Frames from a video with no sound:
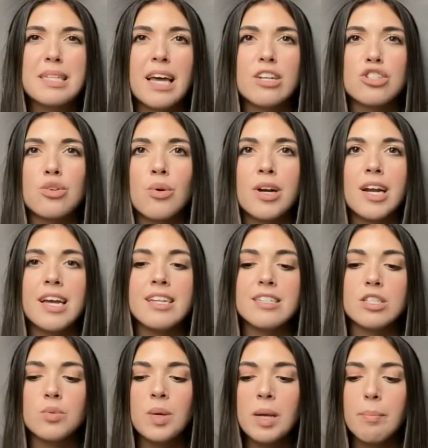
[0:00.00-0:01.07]
kind of short and
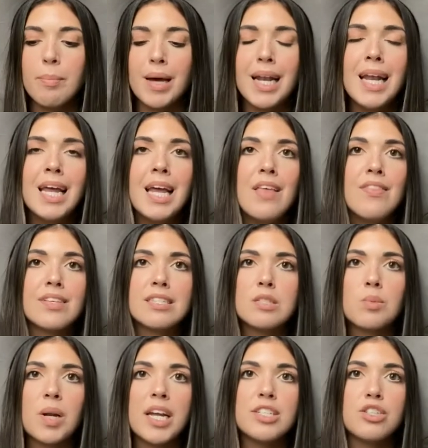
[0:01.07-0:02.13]
sweet, but this is
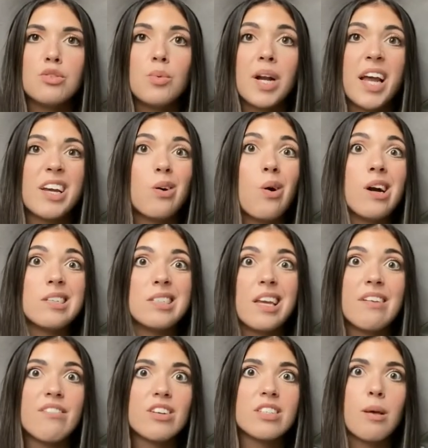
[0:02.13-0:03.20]
what I do when I go
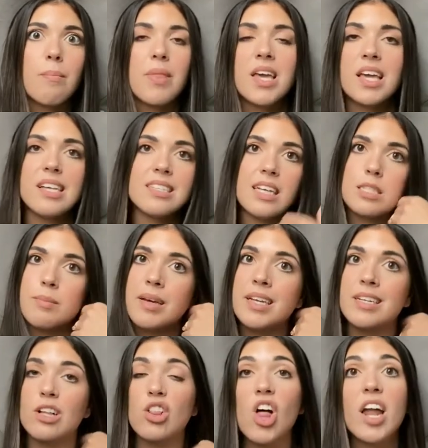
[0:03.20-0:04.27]
hunting for something, is I
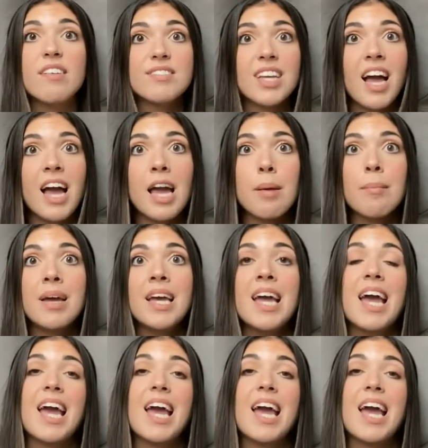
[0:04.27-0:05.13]
spend a lot of time